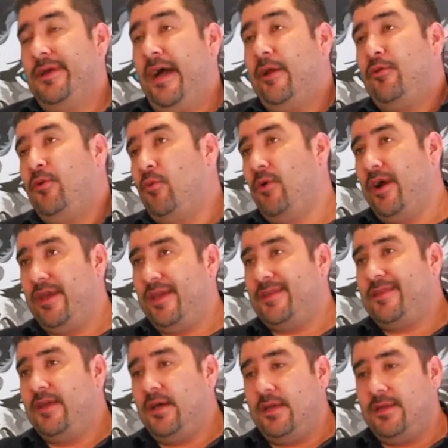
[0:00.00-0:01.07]
I don't know why.
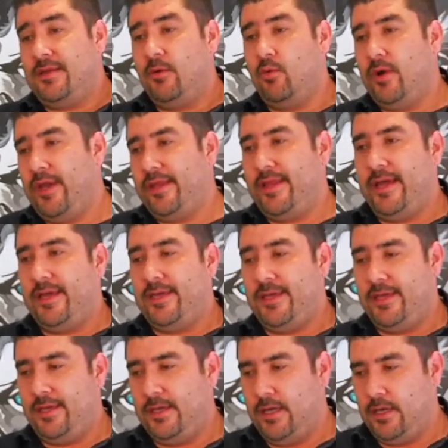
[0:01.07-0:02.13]
It's the way that
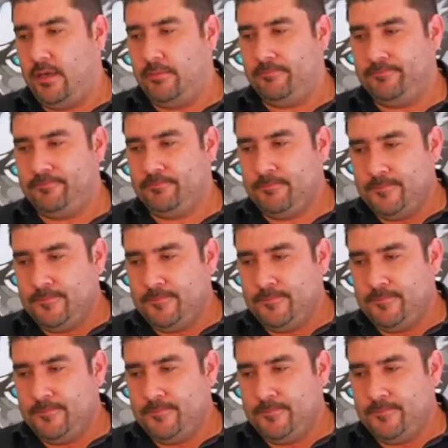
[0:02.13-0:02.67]
he, how